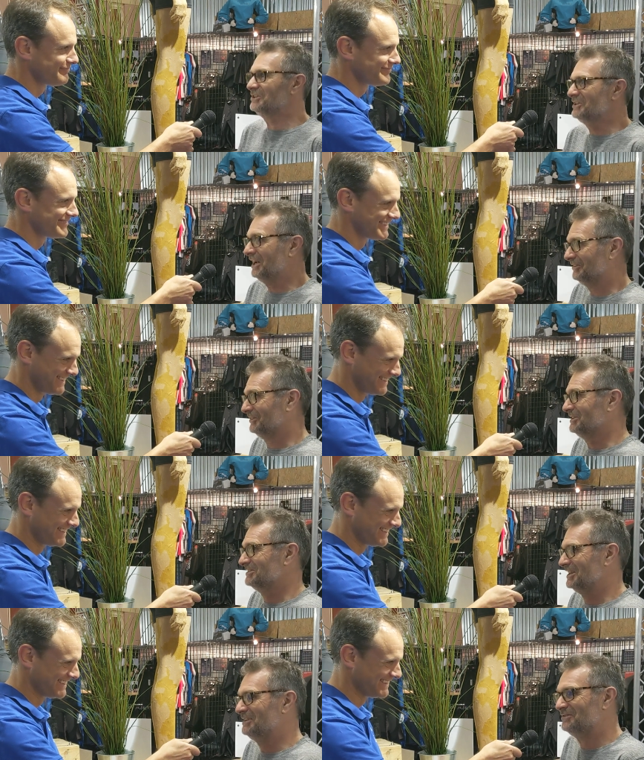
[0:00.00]
Speaker 1: due to health
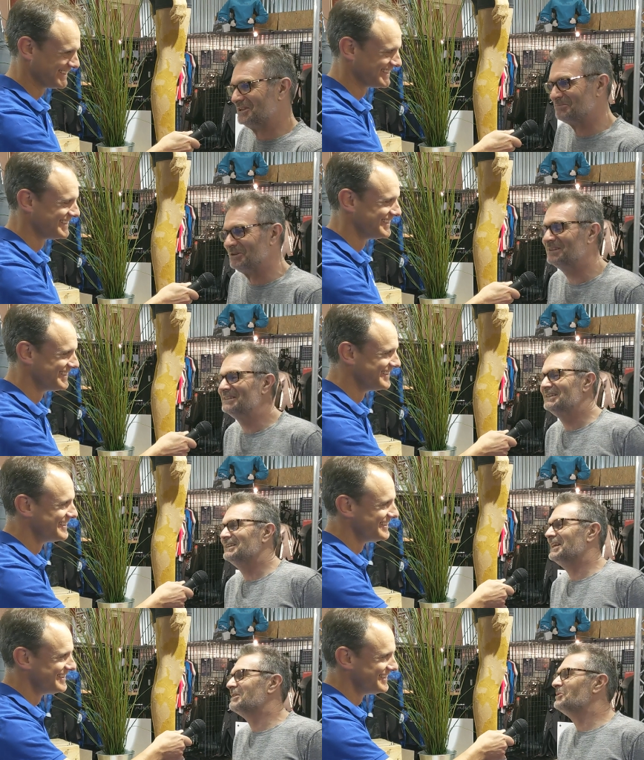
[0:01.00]
and safety. But
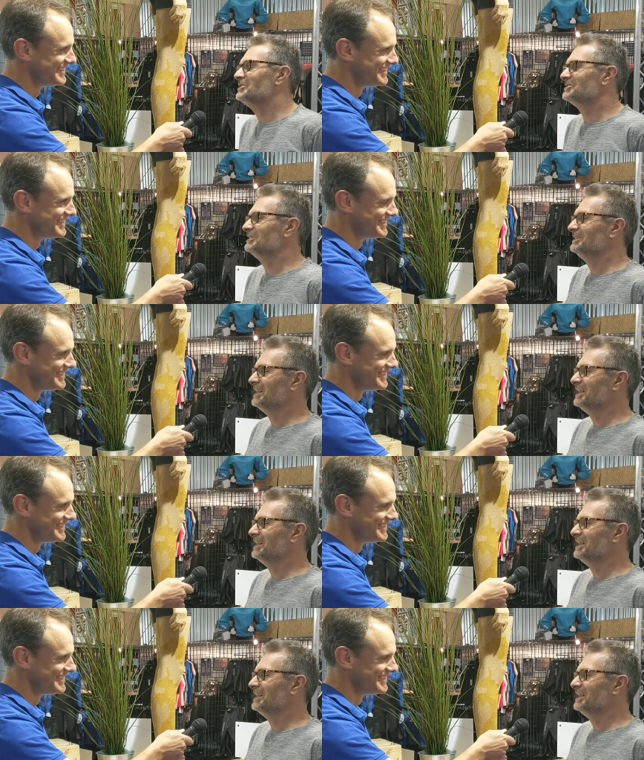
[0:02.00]
it was